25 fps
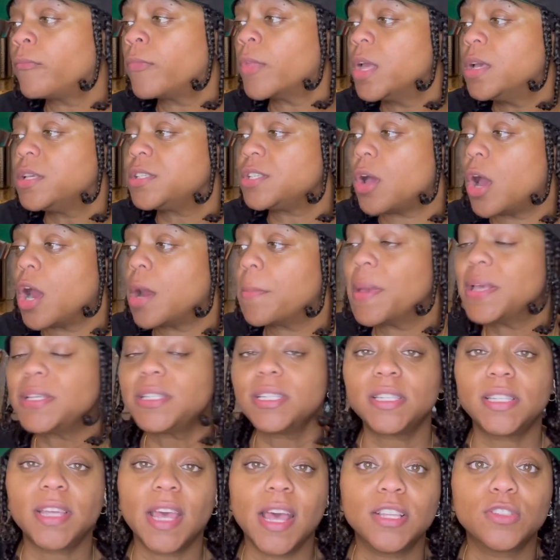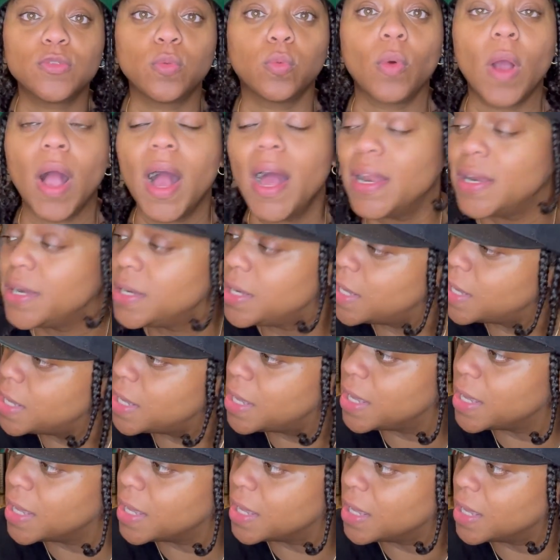So her message says,
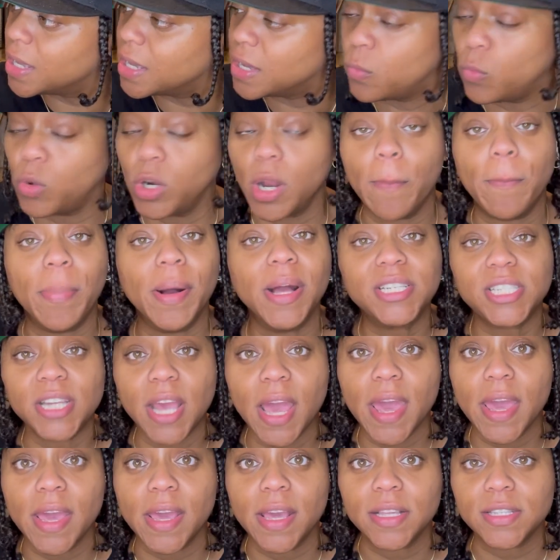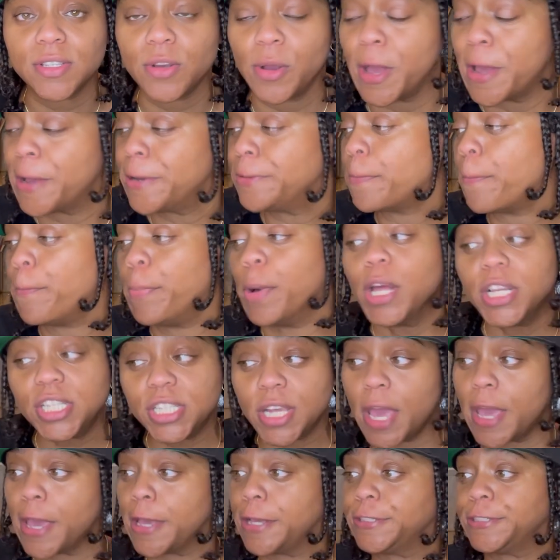Rhonda, with a bunch of A's, okay? Bunch of
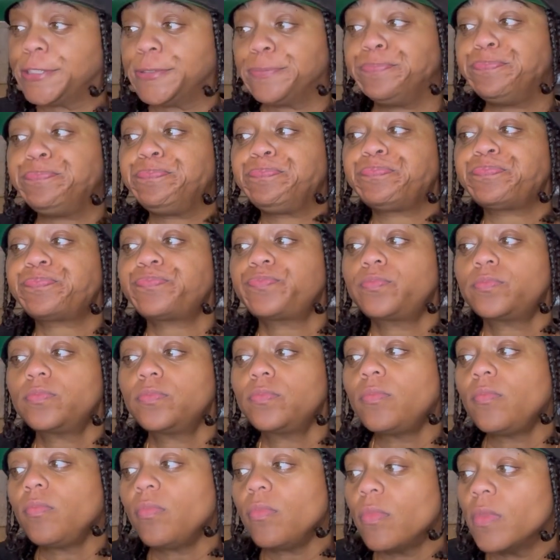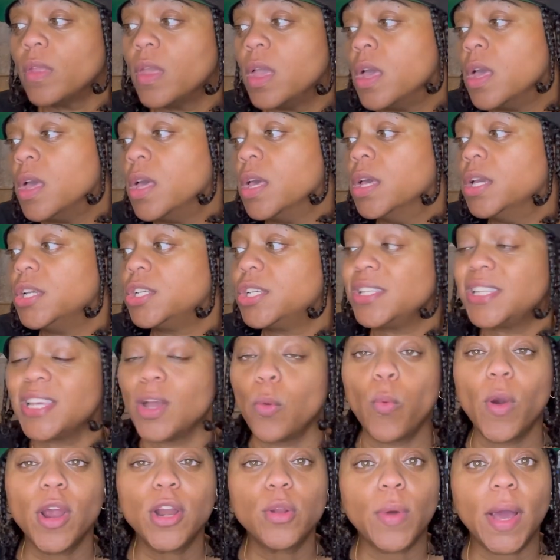A's. She
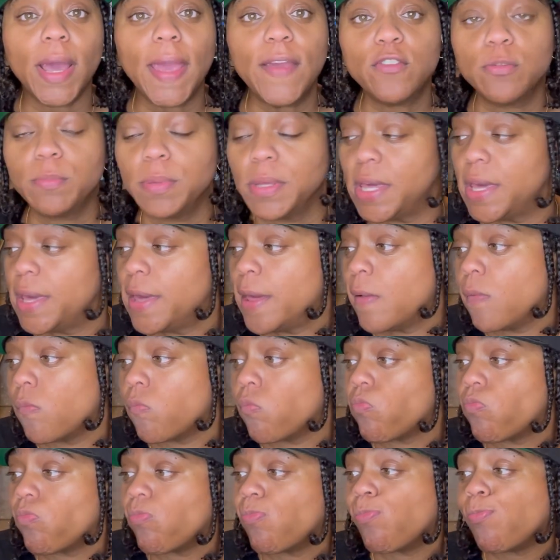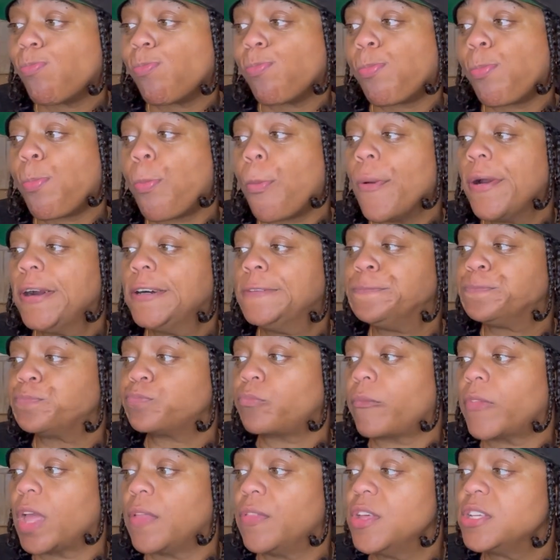said, where do I even begin?
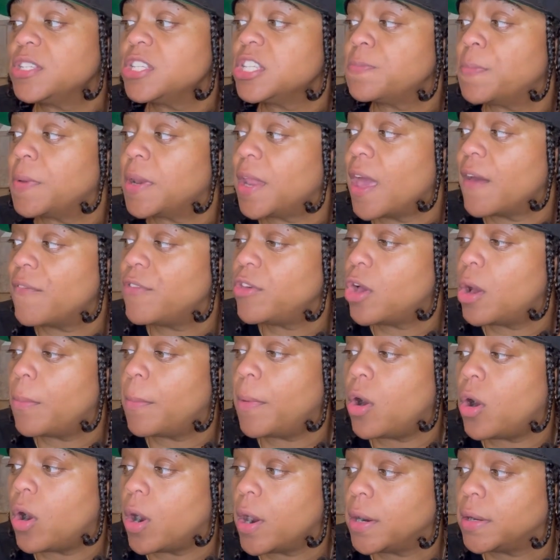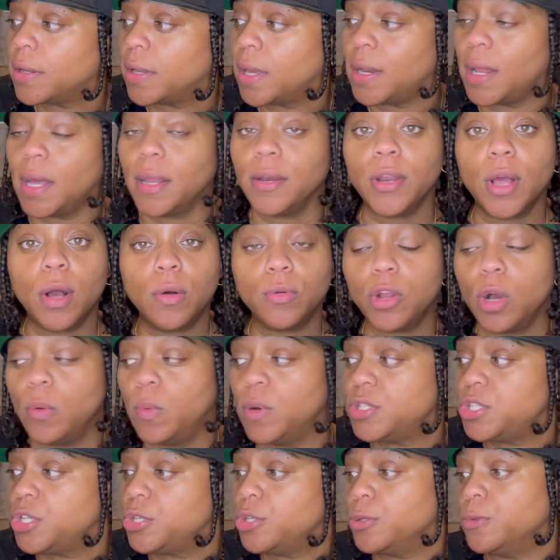This has been heavy on my heart and I don't know
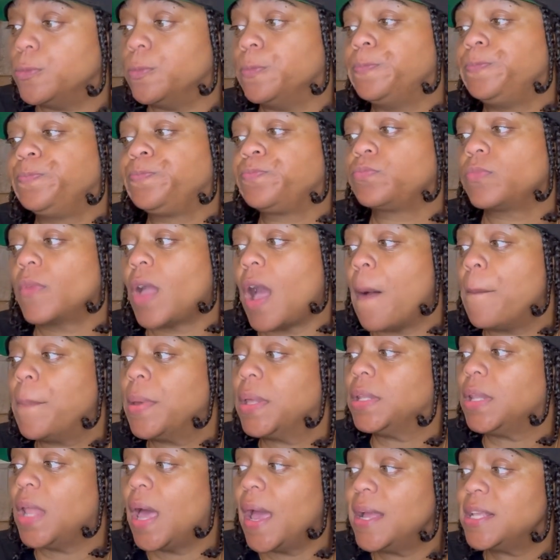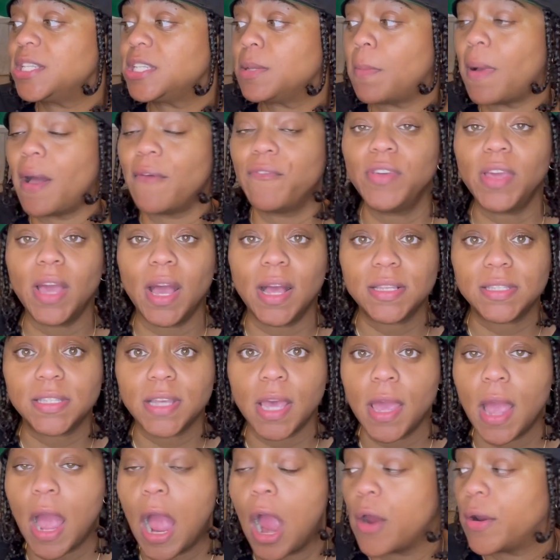what to do. I've been lying to my
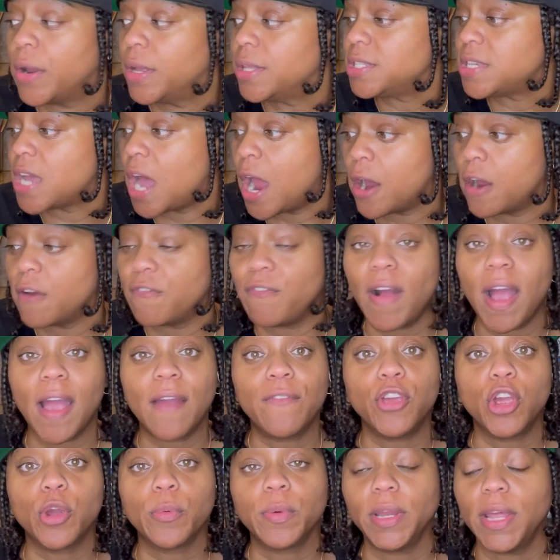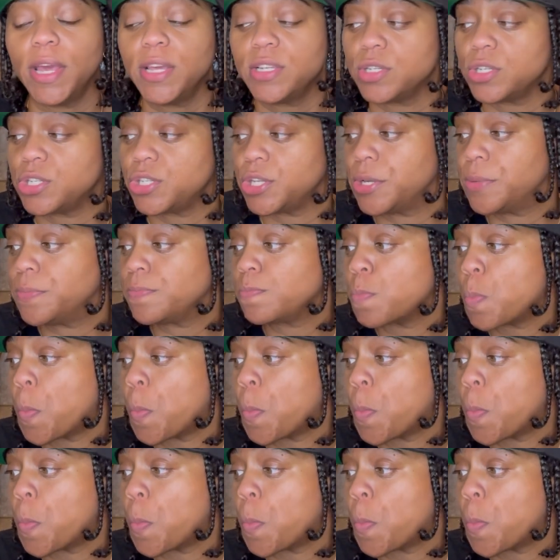fiance our entire 5-year relationship.